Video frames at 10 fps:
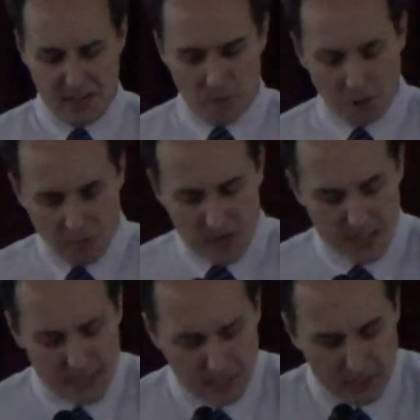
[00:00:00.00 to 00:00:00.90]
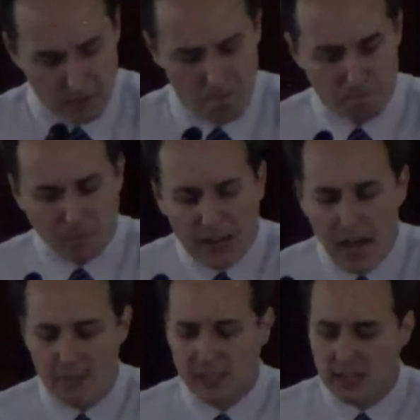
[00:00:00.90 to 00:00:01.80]
We read this
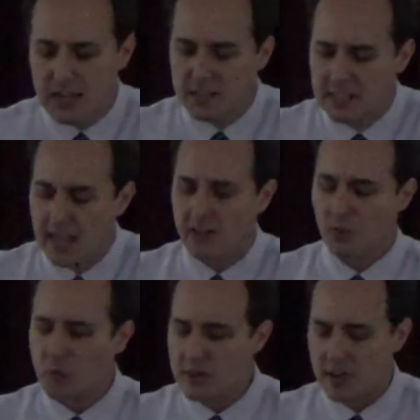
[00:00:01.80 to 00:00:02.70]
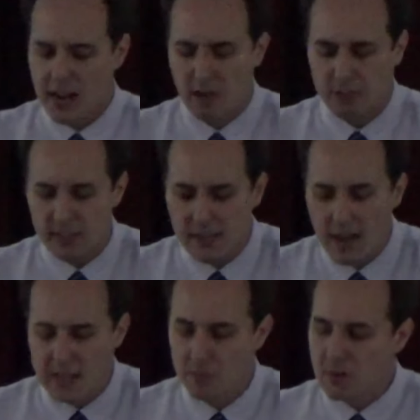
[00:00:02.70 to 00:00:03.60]
Now the king sat in the winter house in the
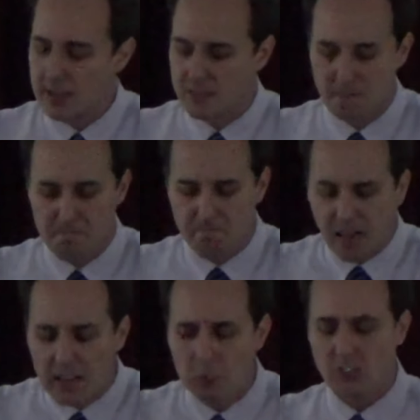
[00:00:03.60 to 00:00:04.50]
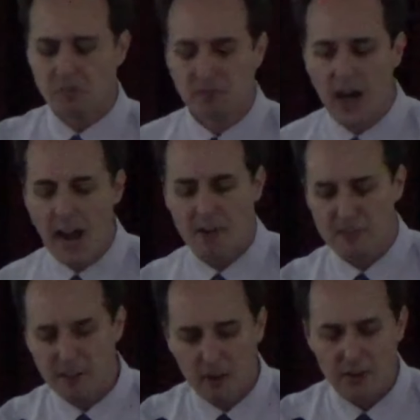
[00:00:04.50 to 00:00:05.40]
ninth month, and there was a fire
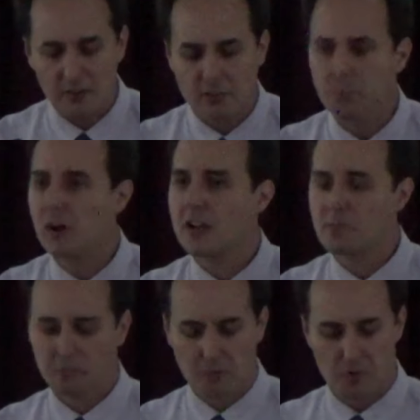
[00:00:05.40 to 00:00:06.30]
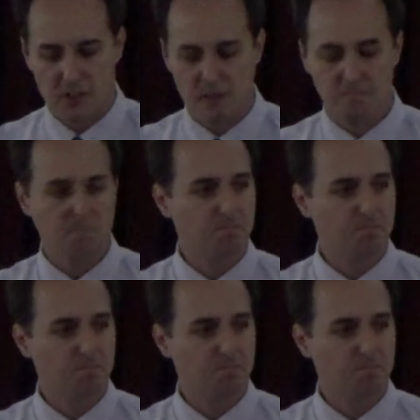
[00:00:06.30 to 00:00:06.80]
on the hearth burning before him.